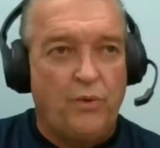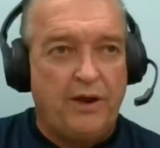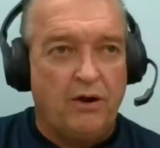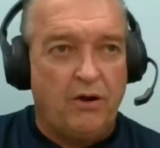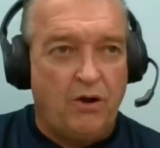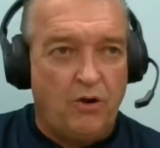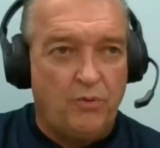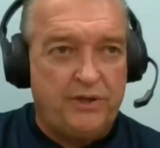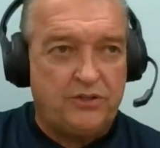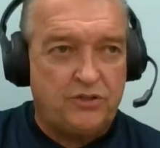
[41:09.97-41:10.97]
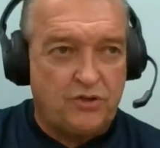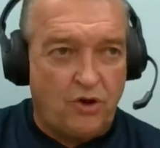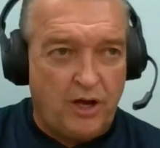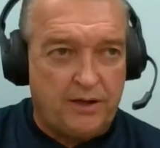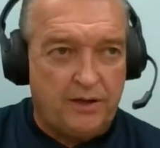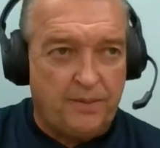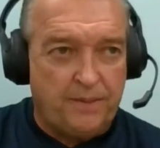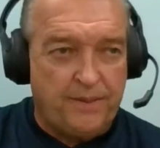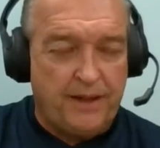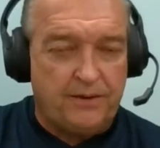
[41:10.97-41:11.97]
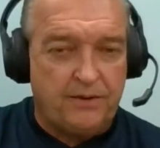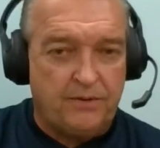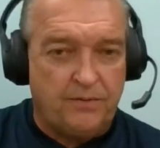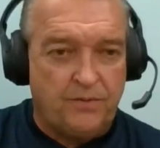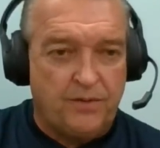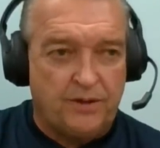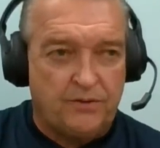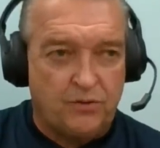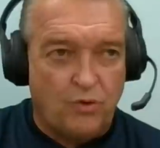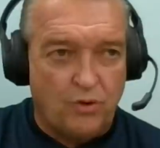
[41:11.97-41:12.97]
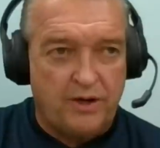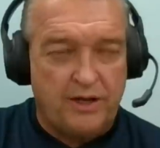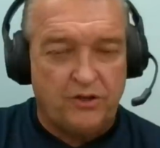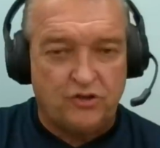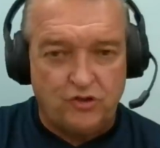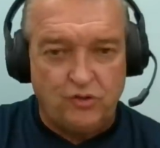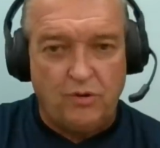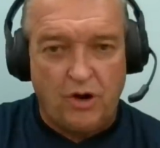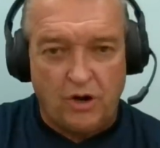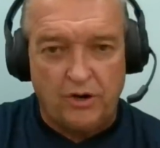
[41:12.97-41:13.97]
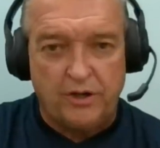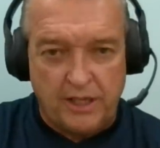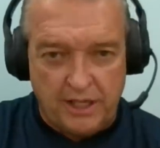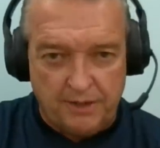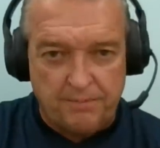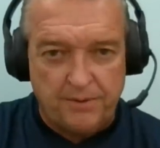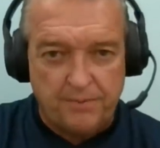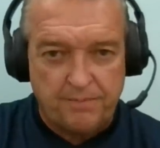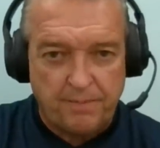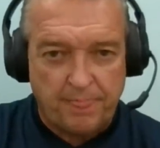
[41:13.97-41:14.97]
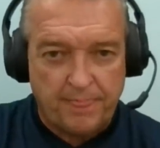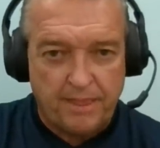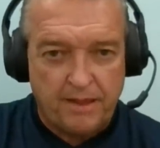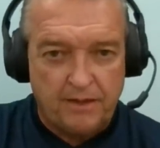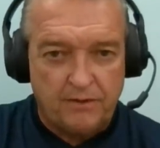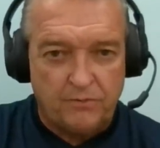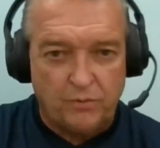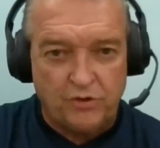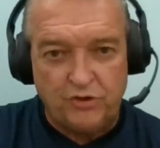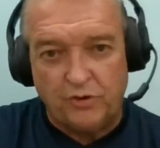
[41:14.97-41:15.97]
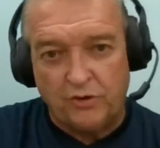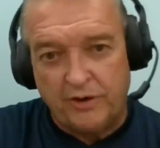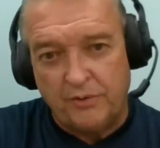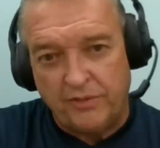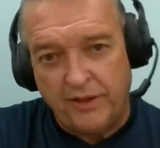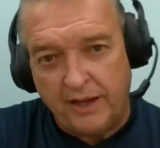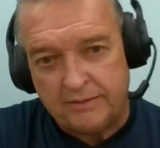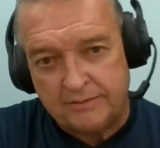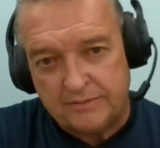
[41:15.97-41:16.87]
We are always taught that the Torah is too hard to keep. Would you agree with that?